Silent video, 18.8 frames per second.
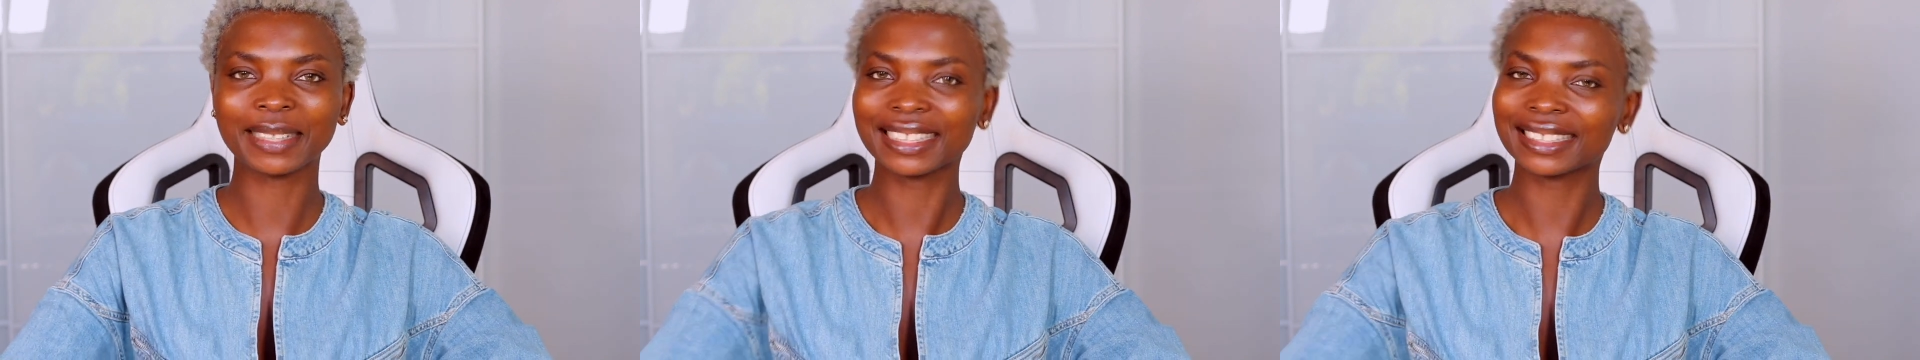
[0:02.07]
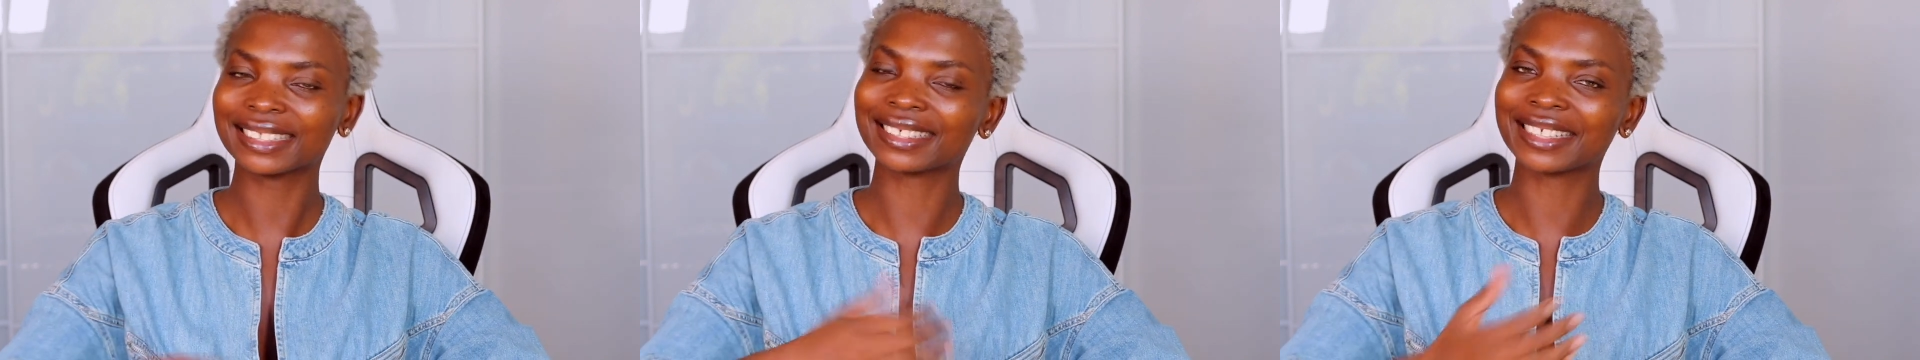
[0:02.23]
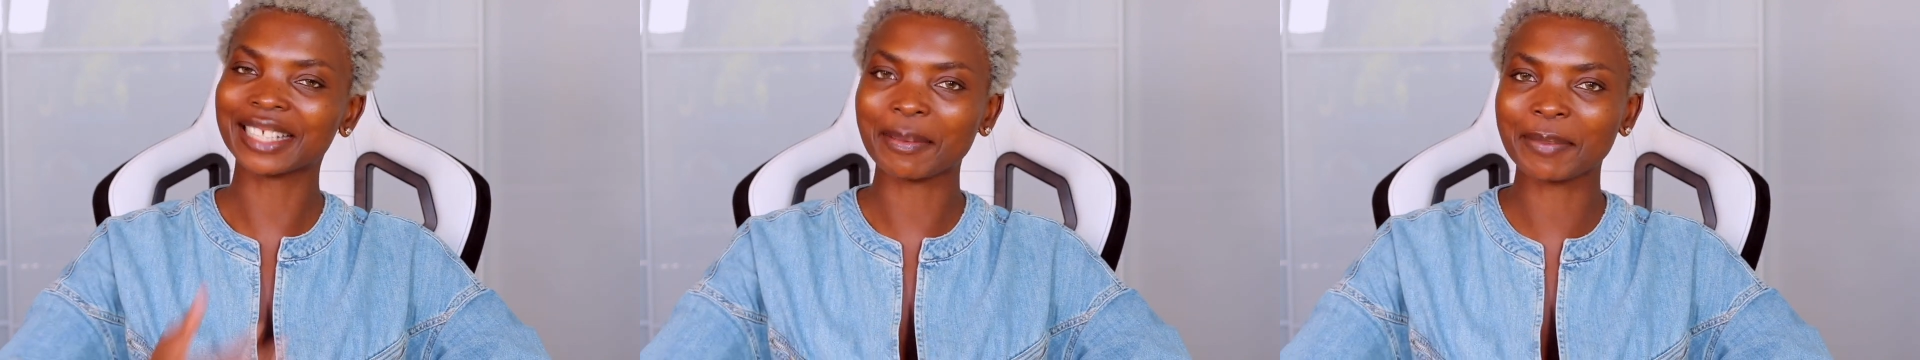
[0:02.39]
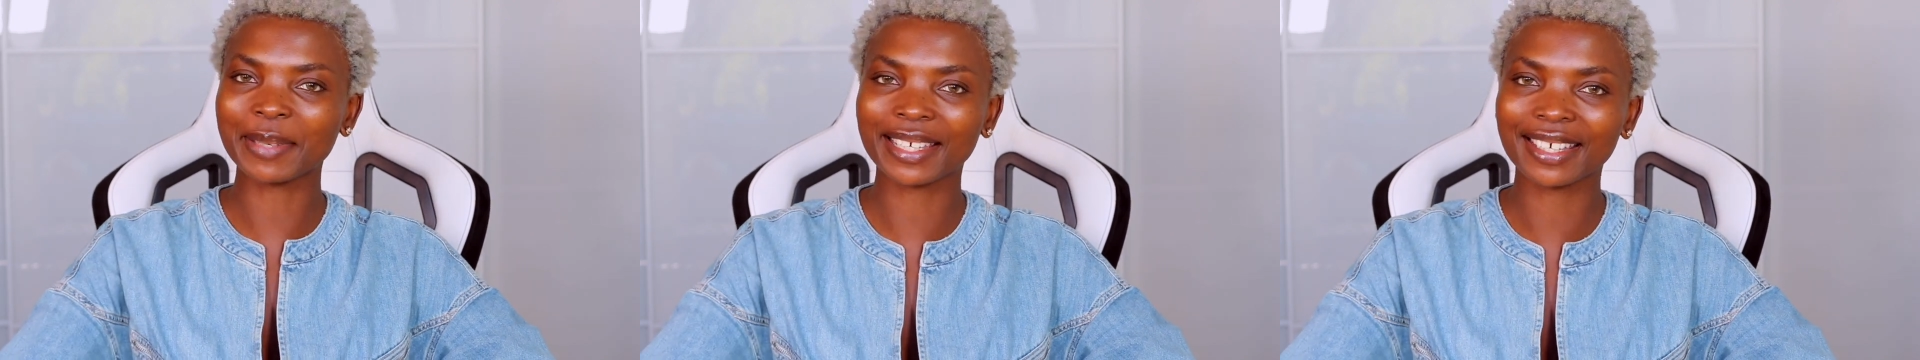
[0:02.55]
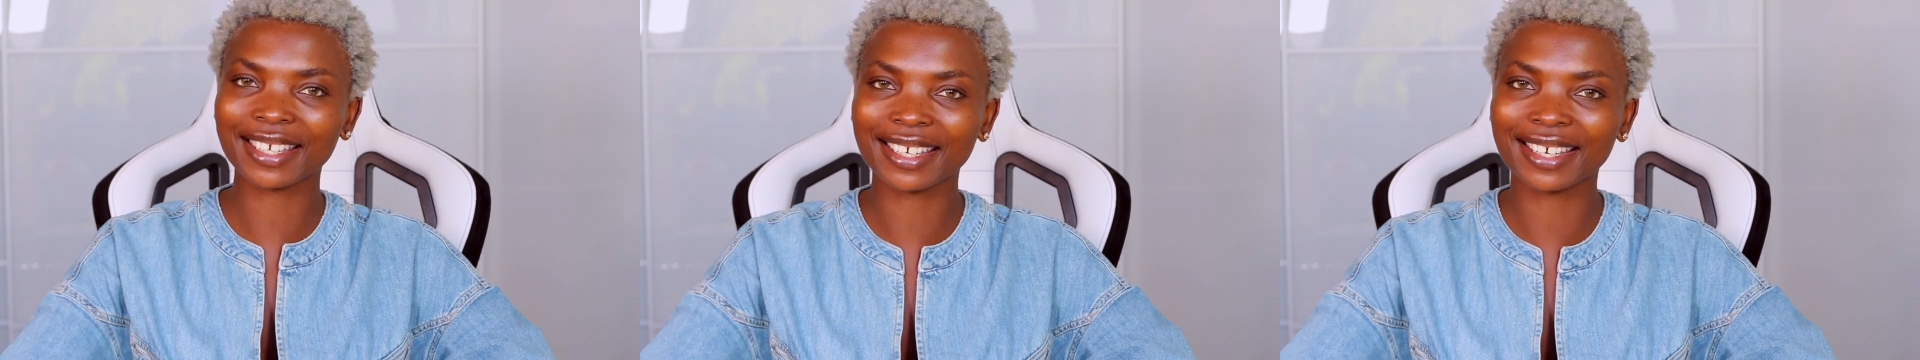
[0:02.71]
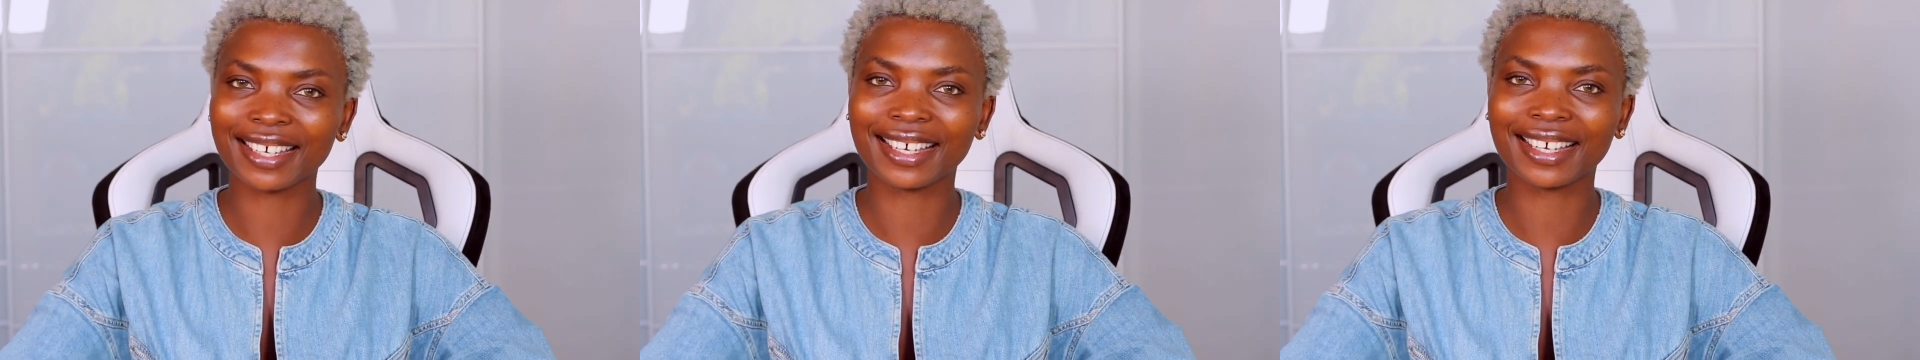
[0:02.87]
it's Debbie
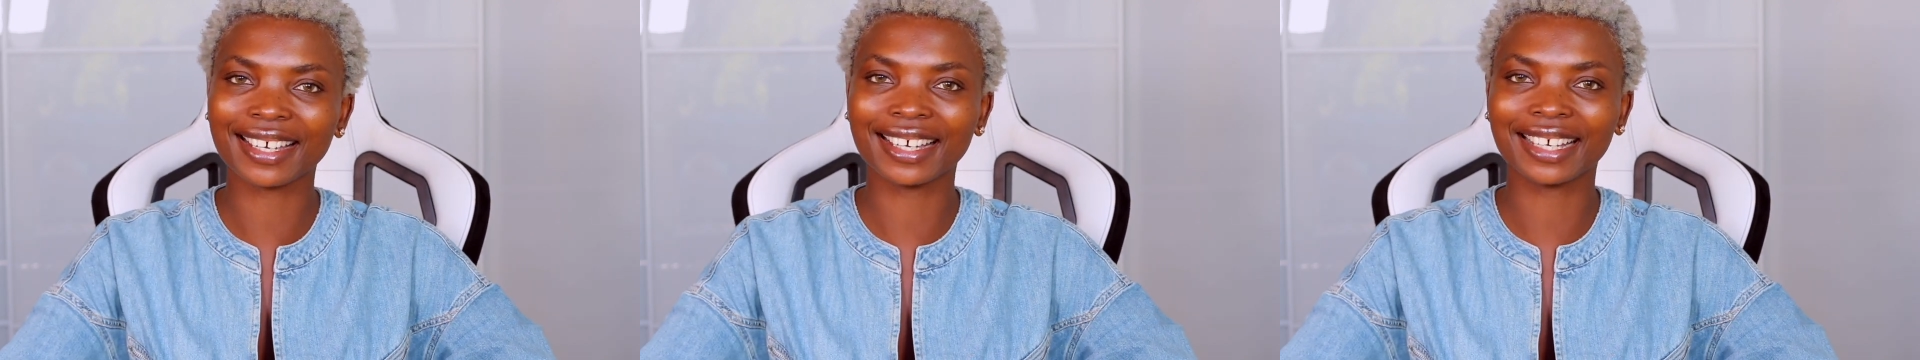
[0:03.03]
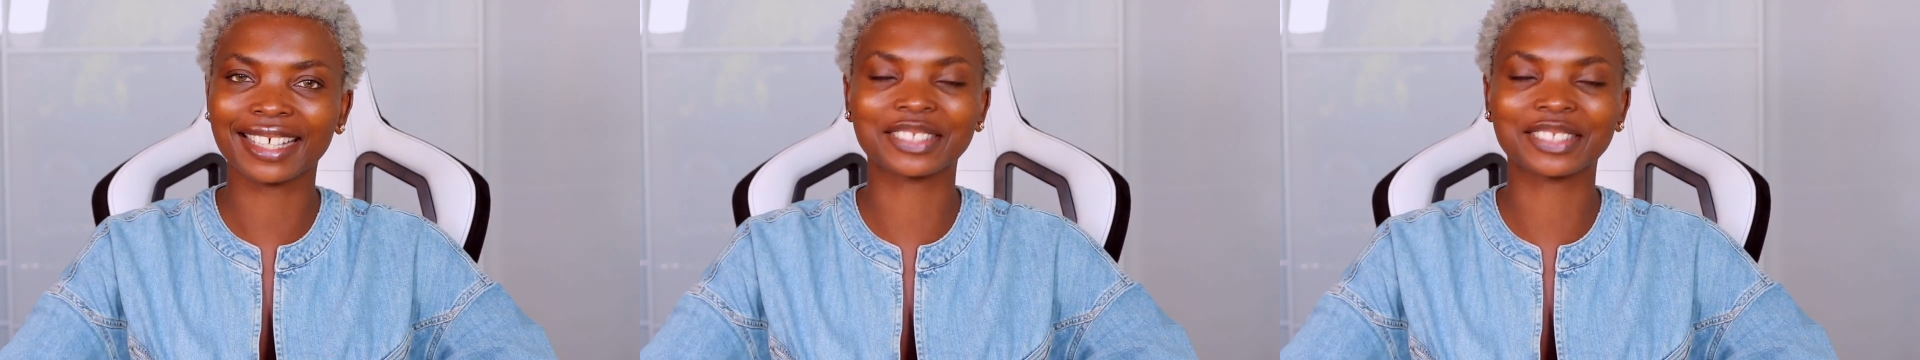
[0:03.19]
here